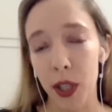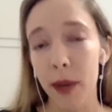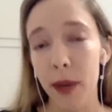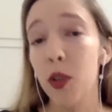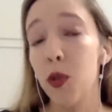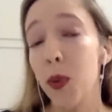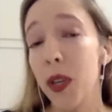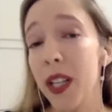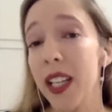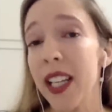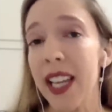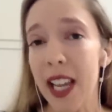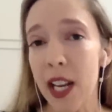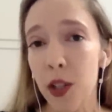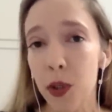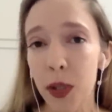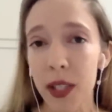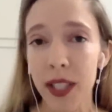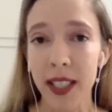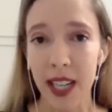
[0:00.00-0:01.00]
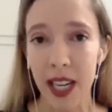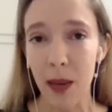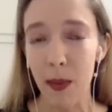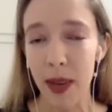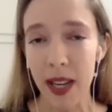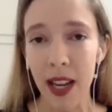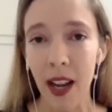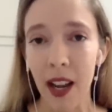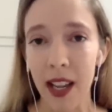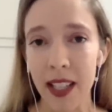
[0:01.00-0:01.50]
It was really interesting
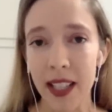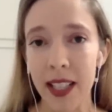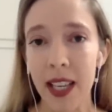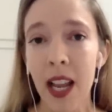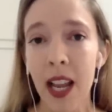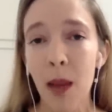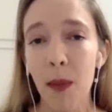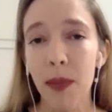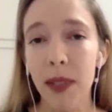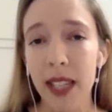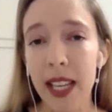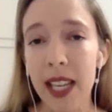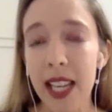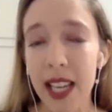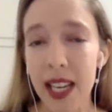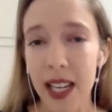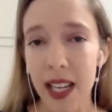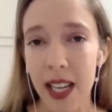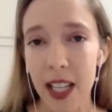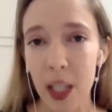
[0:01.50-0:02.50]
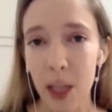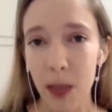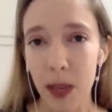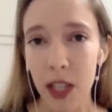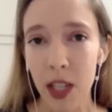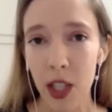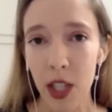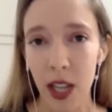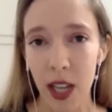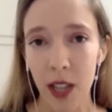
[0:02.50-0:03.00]
because Blinken in his
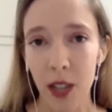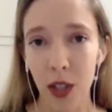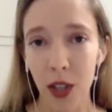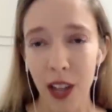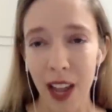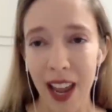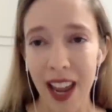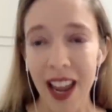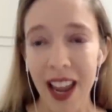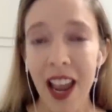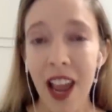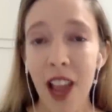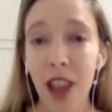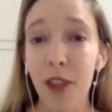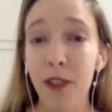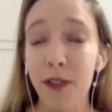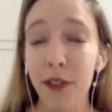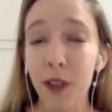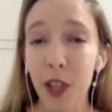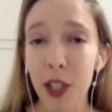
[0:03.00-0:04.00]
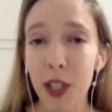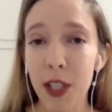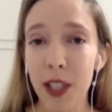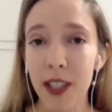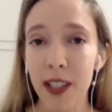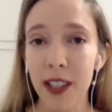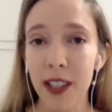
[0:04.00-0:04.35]
speech yesterday, the first